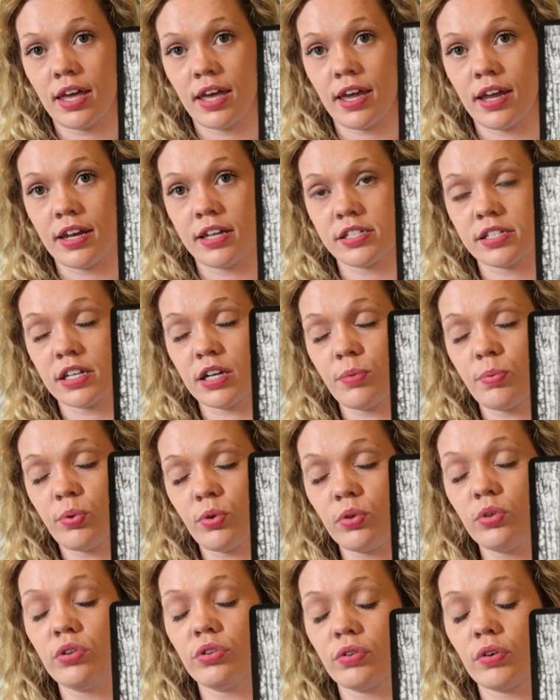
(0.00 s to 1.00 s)
and it's gonna
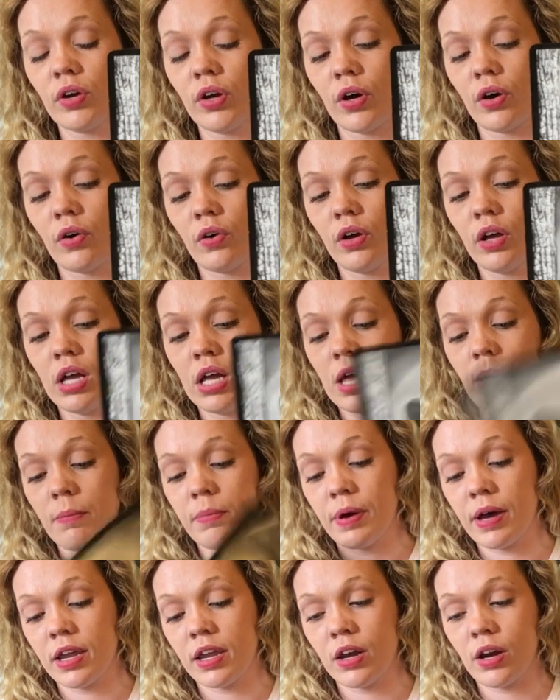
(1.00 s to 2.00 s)
pull you through.
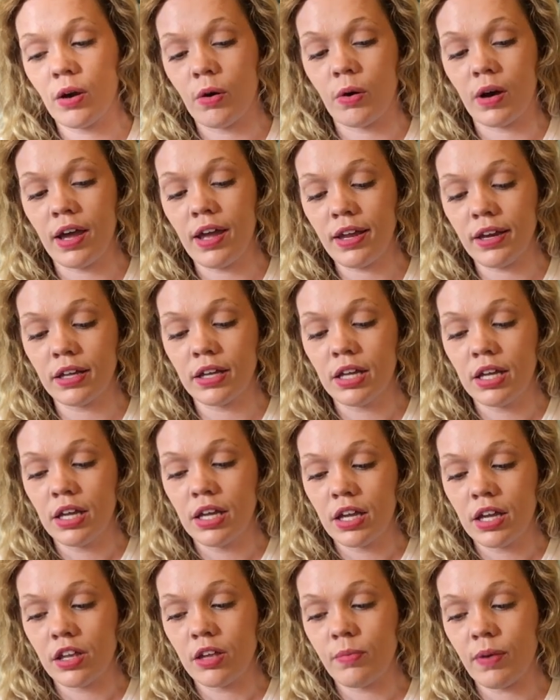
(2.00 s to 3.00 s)
But you know what?
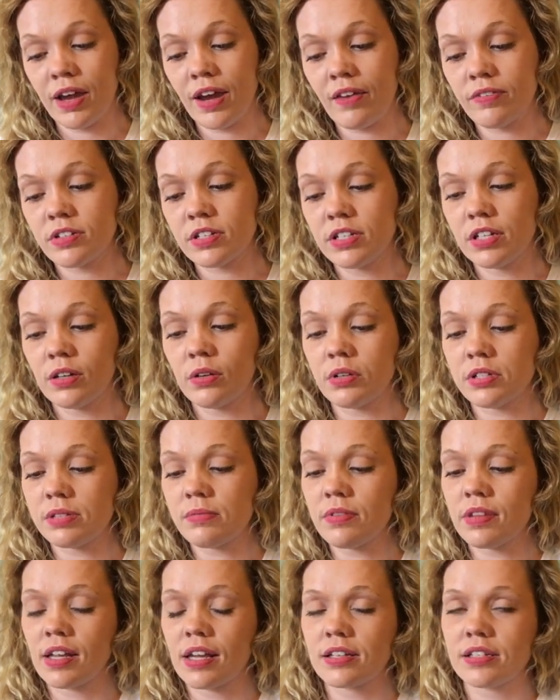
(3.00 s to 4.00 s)
you might have to deal with
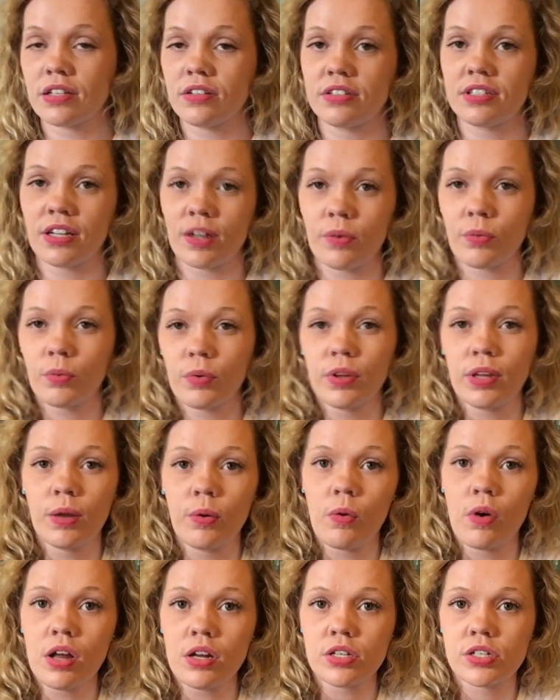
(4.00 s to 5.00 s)
some things that you didn't really
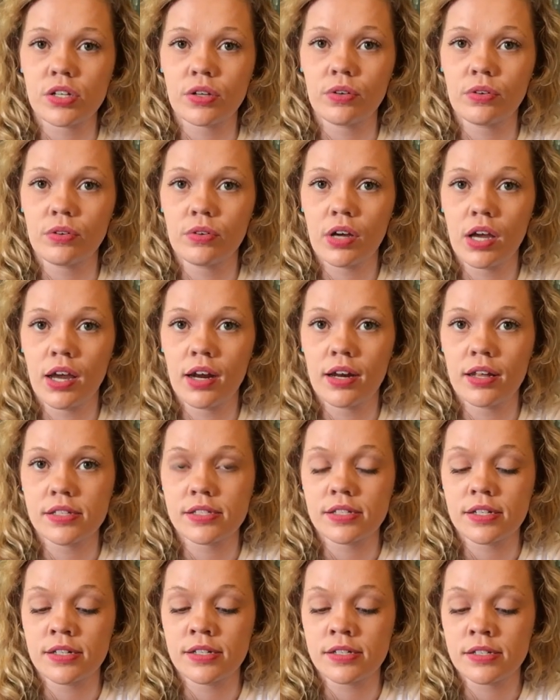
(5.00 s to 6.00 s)
want to, and
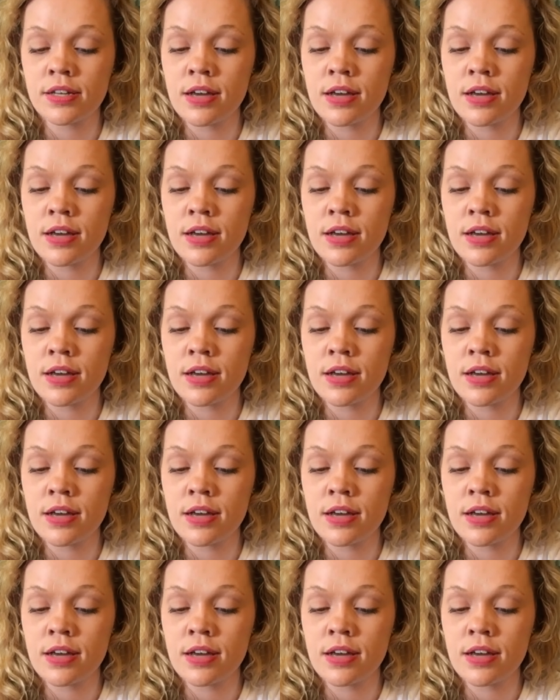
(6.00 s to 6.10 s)
it's gonna